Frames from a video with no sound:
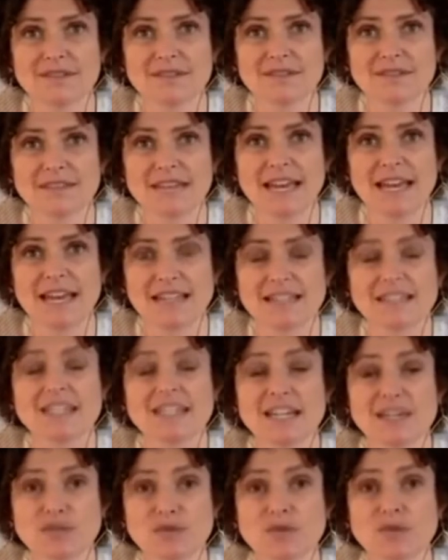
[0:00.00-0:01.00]
that
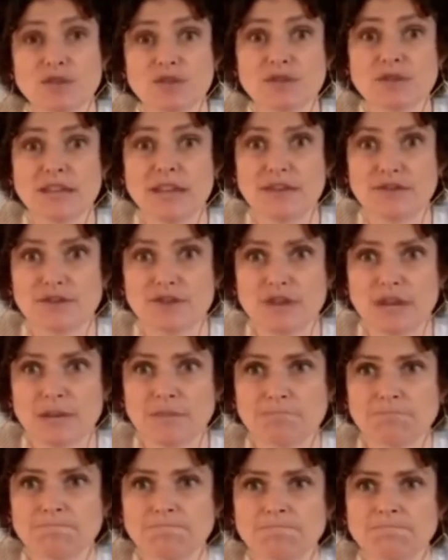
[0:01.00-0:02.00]
does reduce after
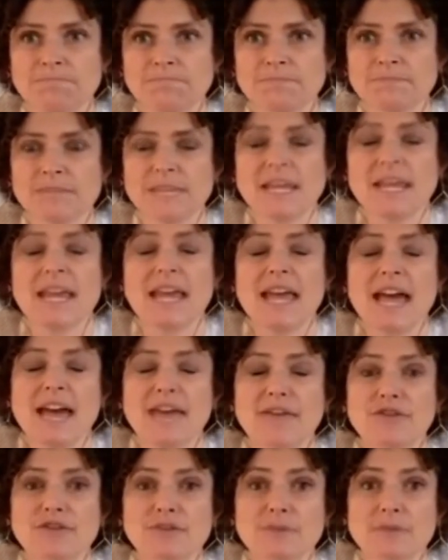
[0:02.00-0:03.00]

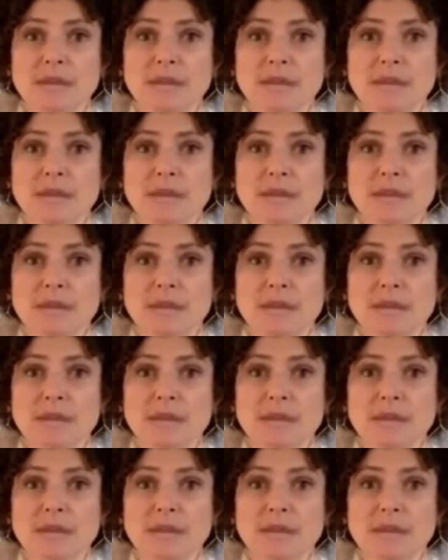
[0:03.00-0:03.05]
some